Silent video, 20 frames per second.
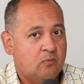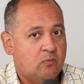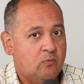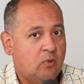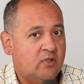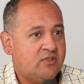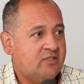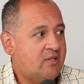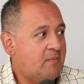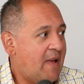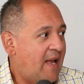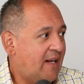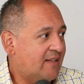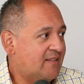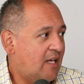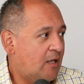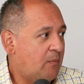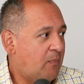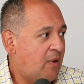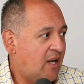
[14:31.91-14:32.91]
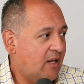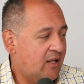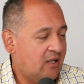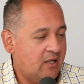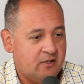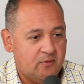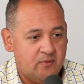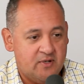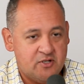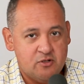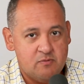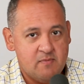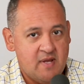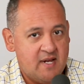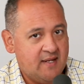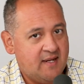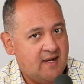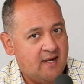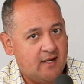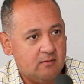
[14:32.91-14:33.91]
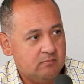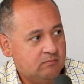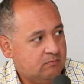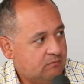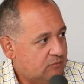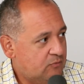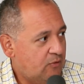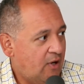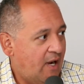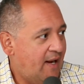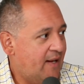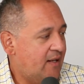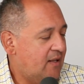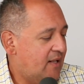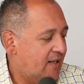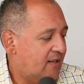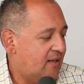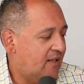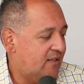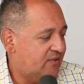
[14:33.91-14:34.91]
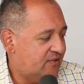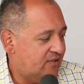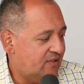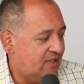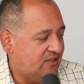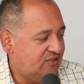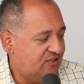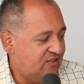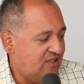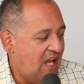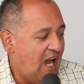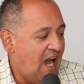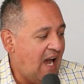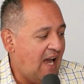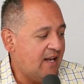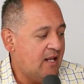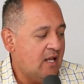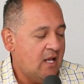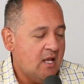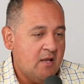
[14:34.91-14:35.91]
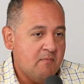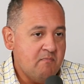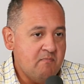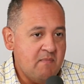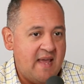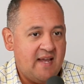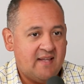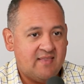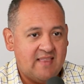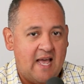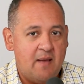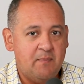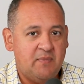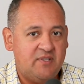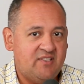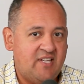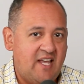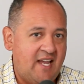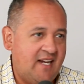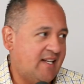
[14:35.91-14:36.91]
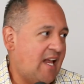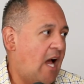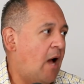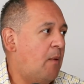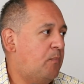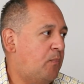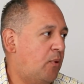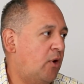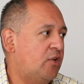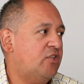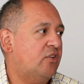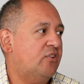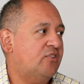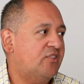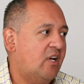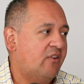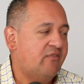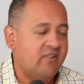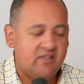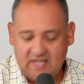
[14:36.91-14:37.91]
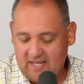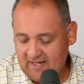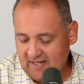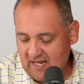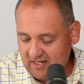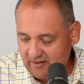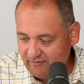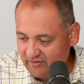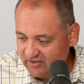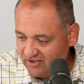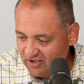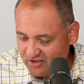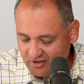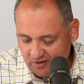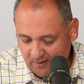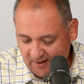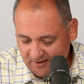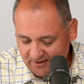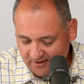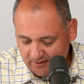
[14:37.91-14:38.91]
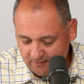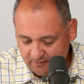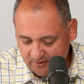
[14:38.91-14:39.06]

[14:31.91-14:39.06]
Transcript: what's the max out of pocket on original Medicare? Right? Like let's not make that mistake, not put yourself in that kind of a situation.